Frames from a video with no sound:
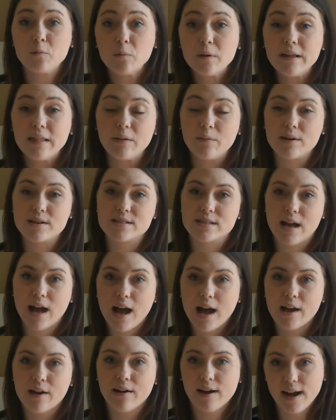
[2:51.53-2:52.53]
really wants to
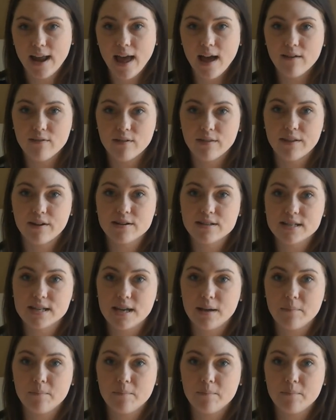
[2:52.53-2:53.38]
hire and have on their team.